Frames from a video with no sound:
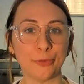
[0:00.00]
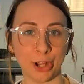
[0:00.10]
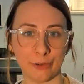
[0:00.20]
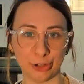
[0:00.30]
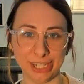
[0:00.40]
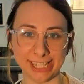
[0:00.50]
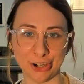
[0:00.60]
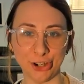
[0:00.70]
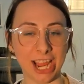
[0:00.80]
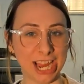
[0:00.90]

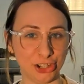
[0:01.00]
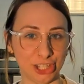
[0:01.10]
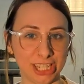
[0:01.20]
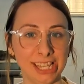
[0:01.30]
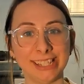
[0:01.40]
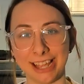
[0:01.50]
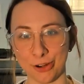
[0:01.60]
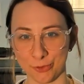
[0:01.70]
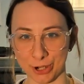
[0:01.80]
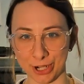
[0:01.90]

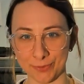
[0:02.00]
recoverycenterhc.org.